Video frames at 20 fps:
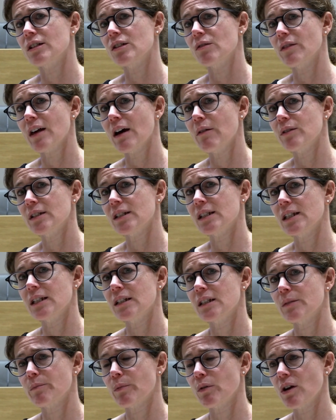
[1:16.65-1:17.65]
So that was the
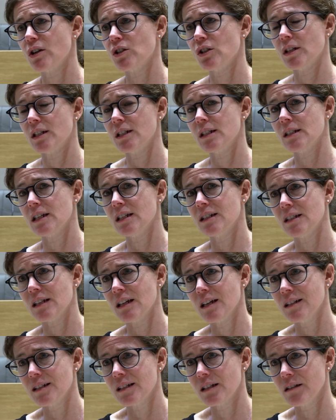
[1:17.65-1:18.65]
inspiration. It's
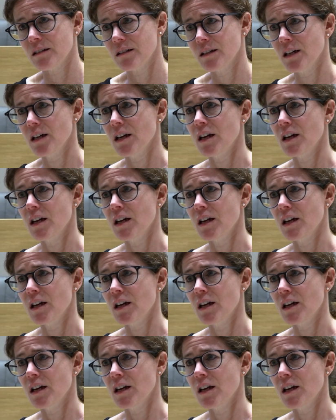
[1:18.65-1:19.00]
a